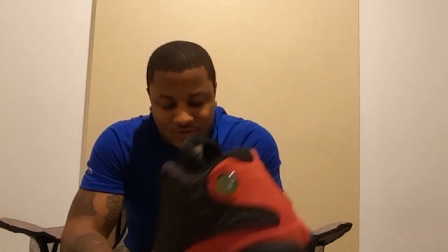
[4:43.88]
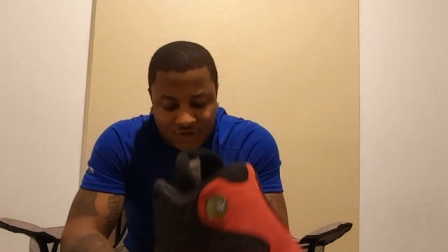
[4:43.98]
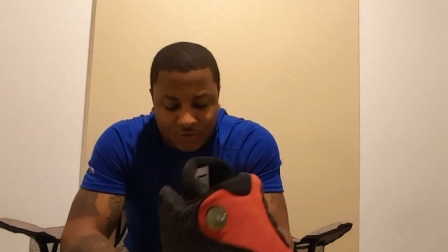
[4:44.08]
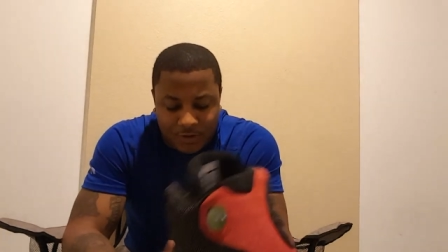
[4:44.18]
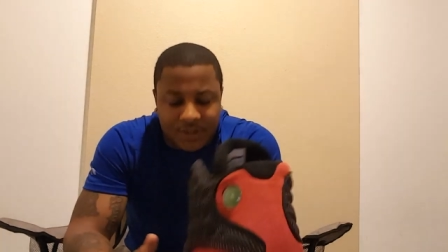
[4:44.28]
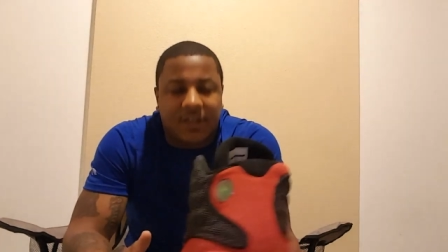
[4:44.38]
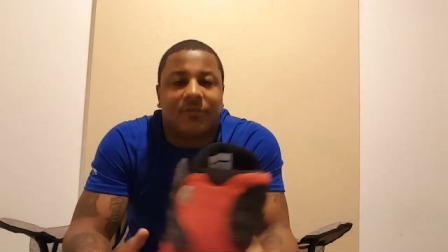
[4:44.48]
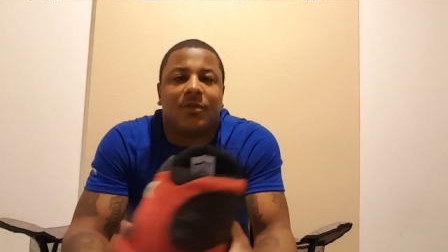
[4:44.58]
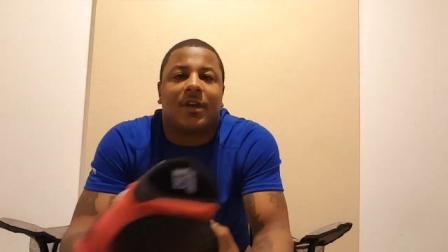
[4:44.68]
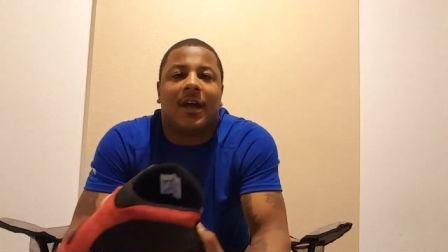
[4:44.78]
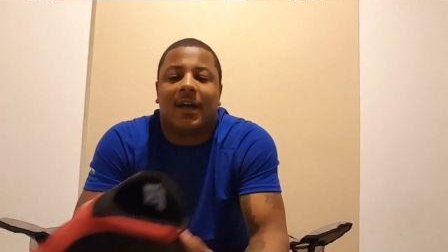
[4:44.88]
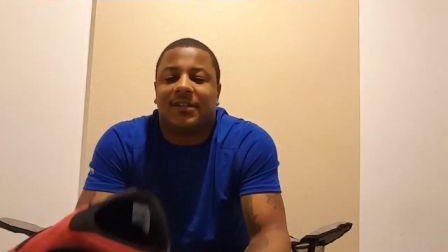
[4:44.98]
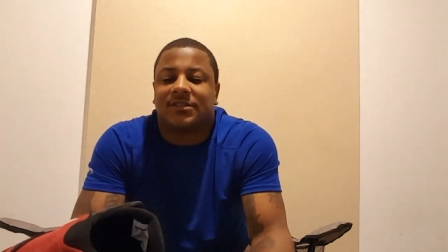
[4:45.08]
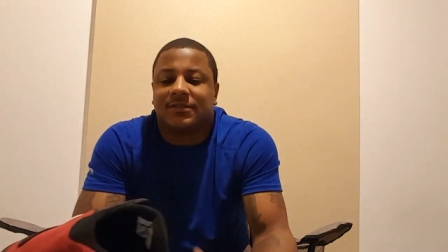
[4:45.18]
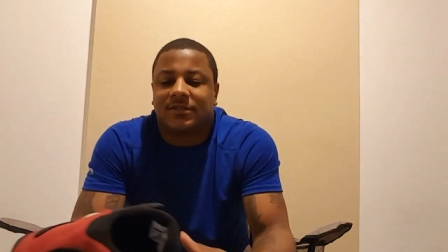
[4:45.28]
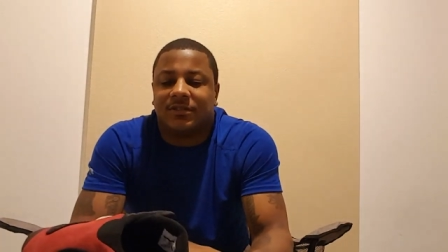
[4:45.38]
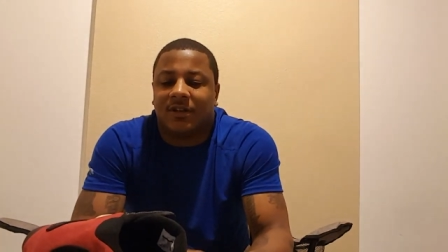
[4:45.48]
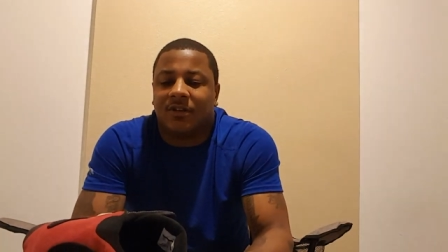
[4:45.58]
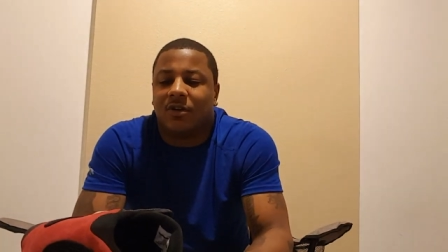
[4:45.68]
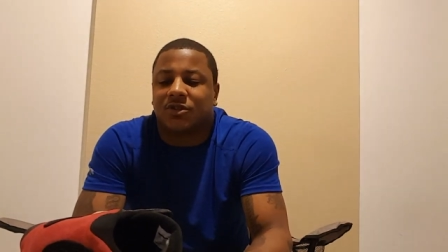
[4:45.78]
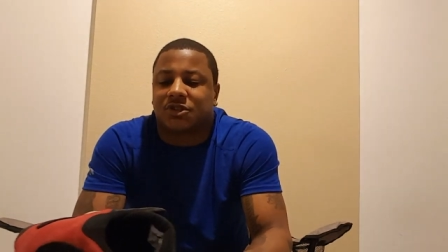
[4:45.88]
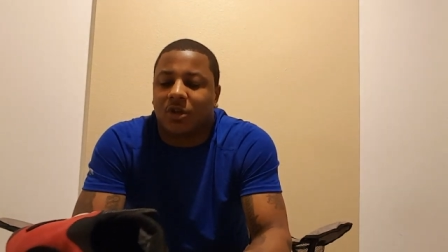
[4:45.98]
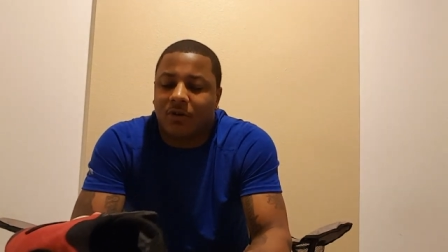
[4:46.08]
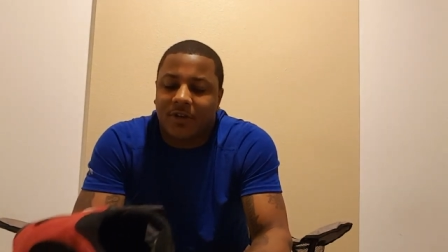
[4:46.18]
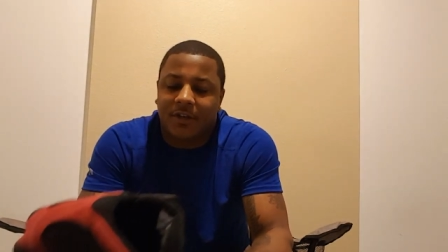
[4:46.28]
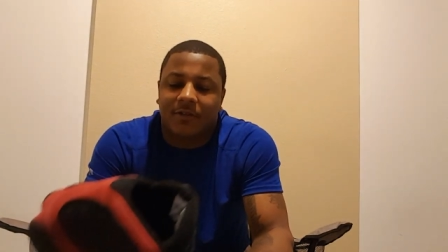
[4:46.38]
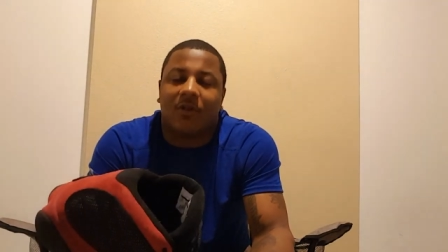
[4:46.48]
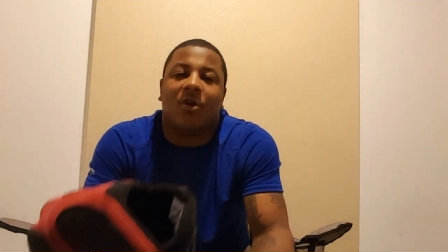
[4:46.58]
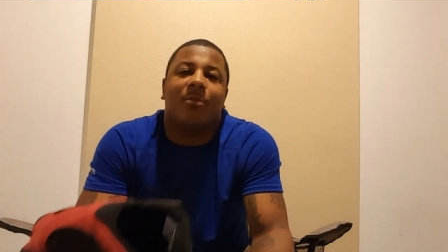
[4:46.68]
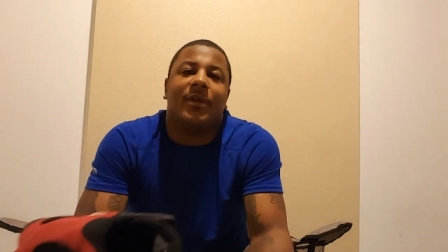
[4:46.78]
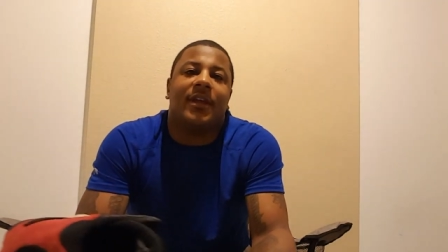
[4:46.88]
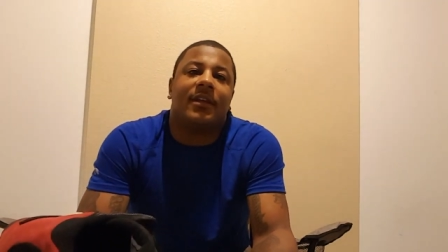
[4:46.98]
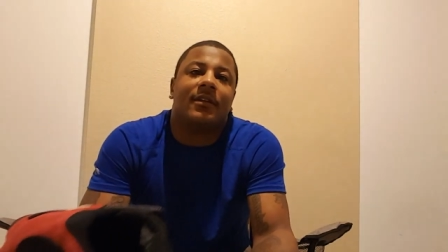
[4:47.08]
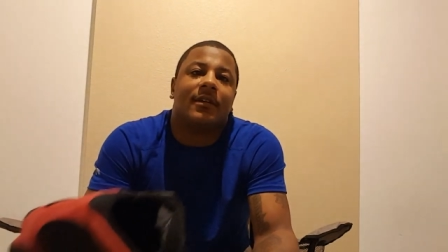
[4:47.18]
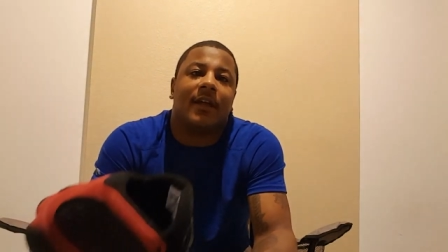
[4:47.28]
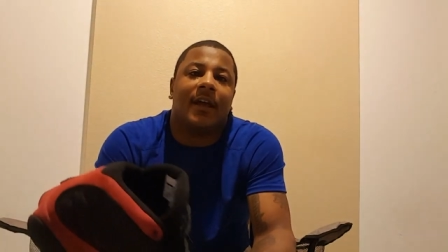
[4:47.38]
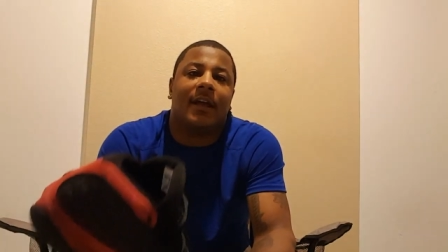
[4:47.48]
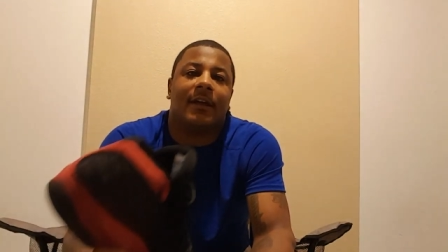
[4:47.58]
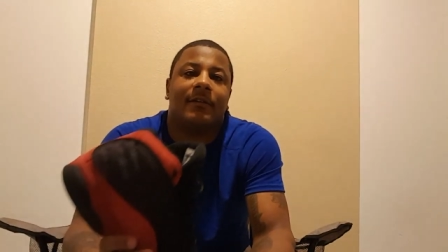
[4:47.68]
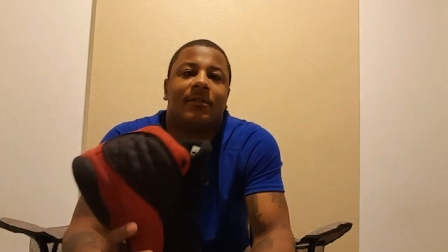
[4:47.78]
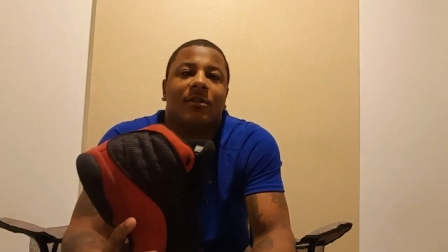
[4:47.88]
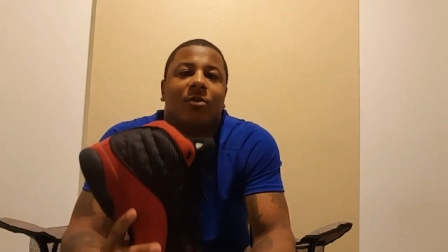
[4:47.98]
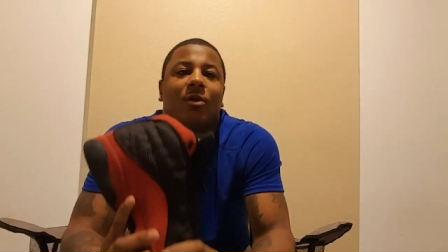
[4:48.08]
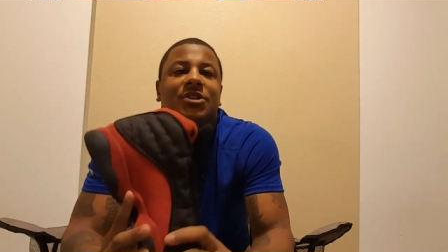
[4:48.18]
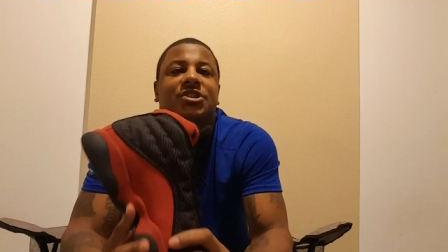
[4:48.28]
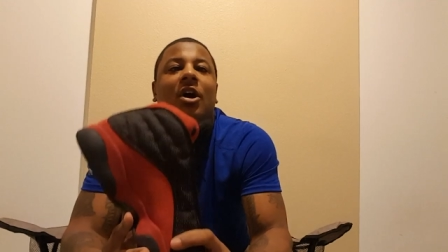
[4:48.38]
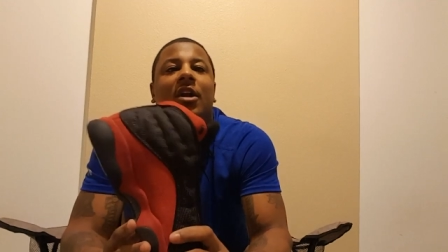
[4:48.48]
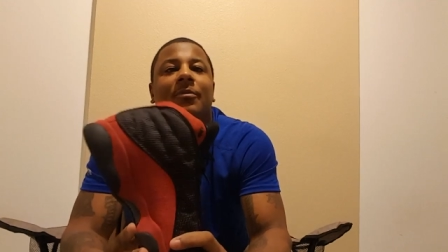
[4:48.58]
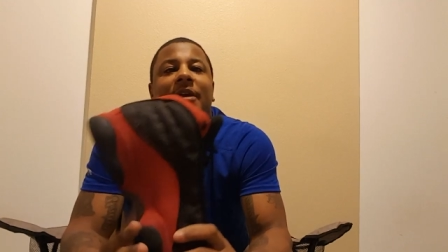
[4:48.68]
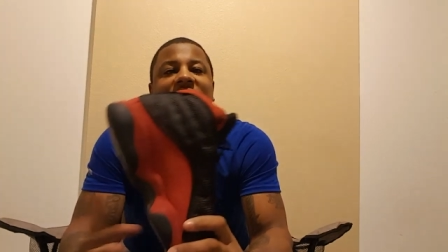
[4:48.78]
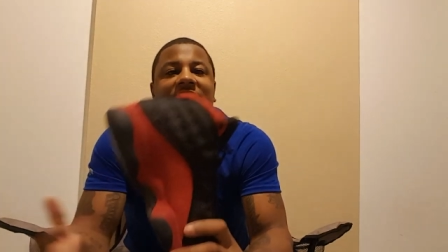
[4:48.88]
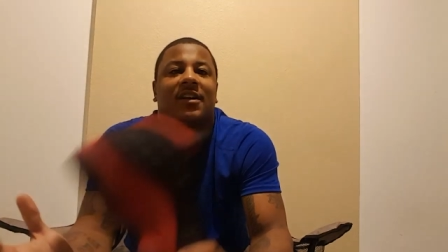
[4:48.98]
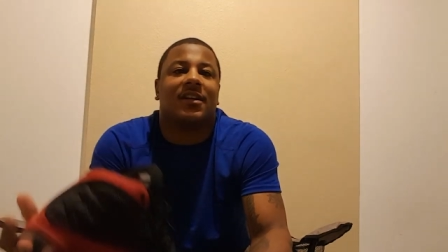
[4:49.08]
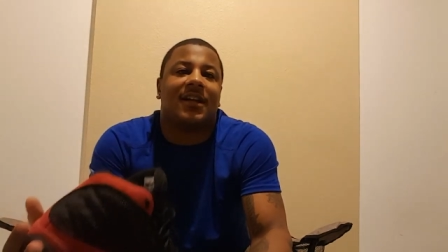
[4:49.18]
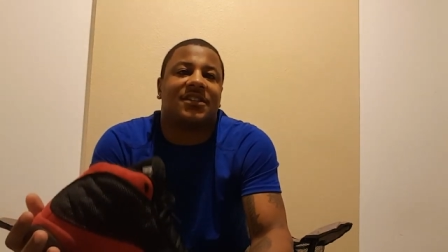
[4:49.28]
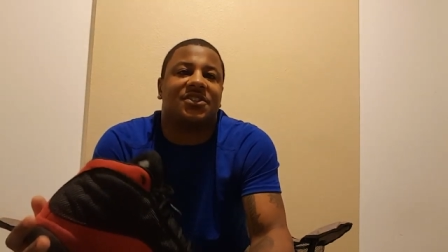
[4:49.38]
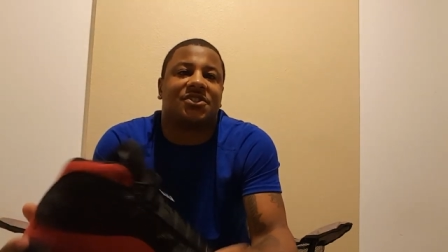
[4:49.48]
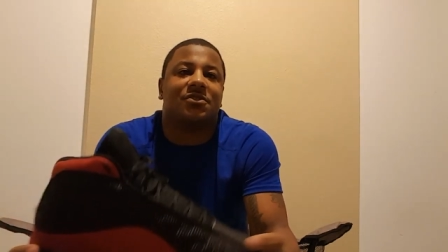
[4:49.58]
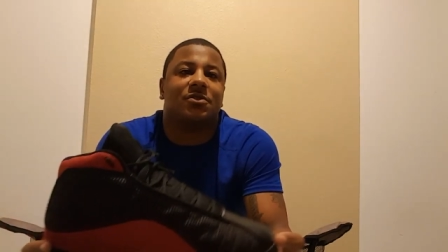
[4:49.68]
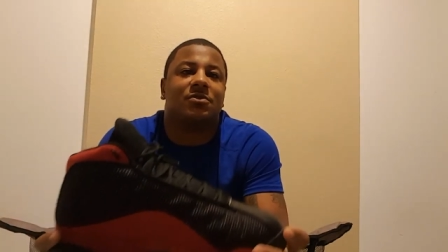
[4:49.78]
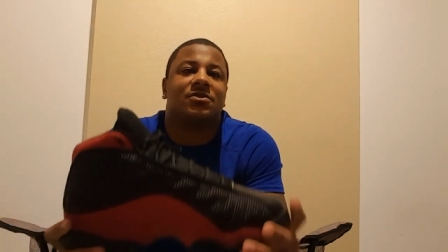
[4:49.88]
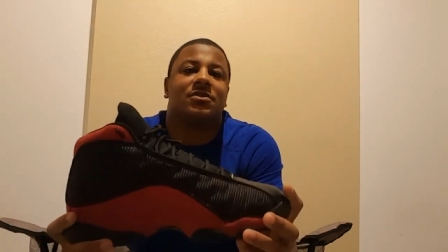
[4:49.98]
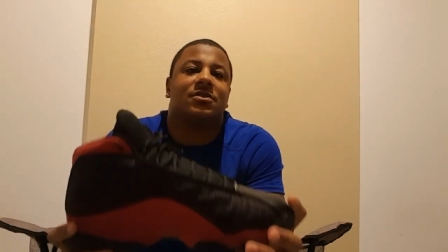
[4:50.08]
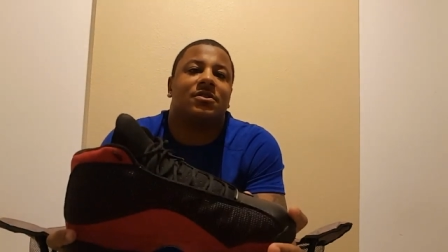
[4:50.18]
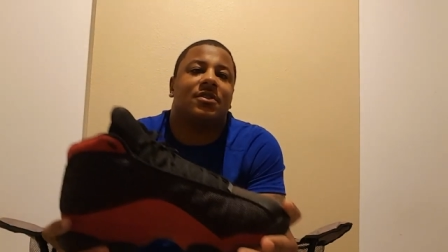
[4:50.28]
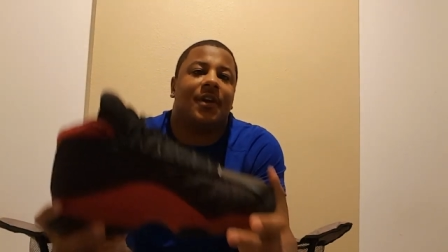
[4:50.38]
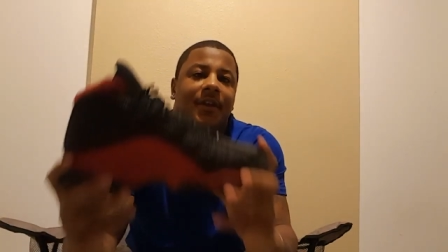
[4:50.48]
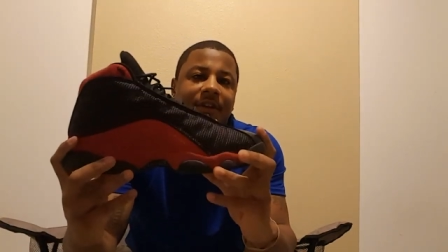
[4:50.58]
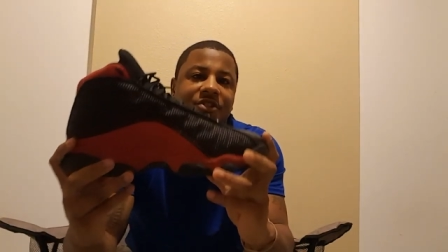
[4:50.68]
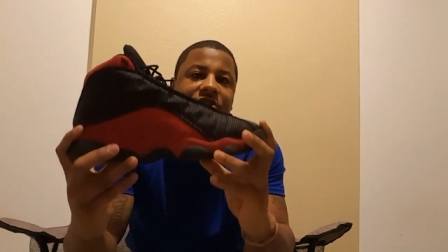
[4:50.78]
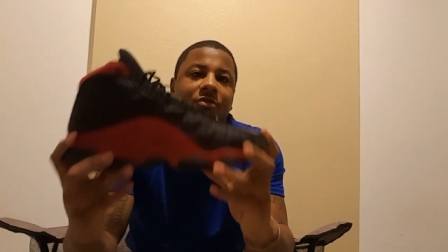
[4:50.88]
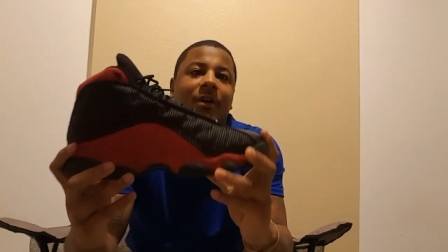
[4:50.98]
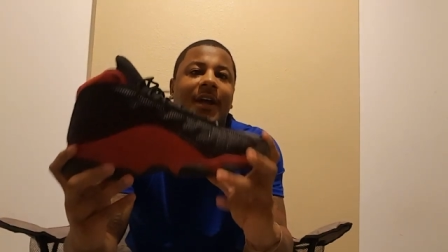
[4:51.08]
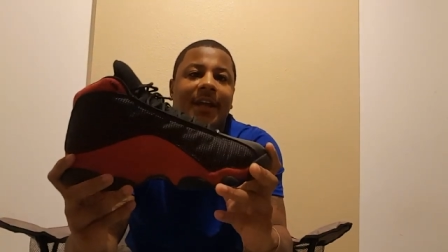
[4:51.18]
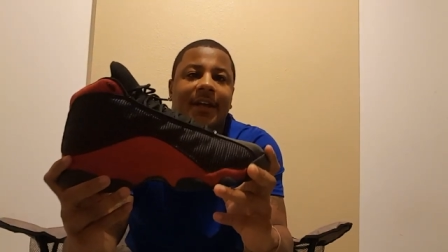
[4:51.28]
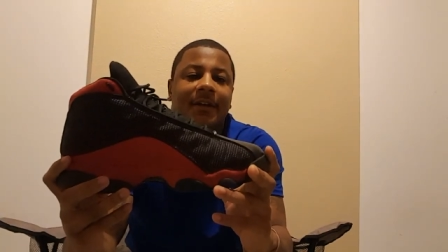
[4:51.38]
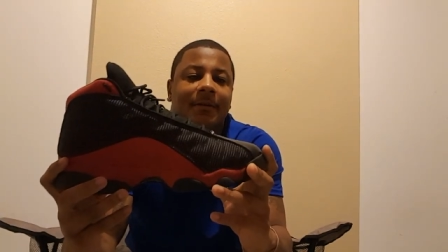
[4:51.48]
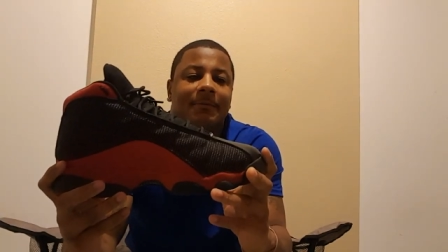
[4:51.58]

just wanted to give you guys a little story on me and what started me into collecting shoes, and this shoe right here.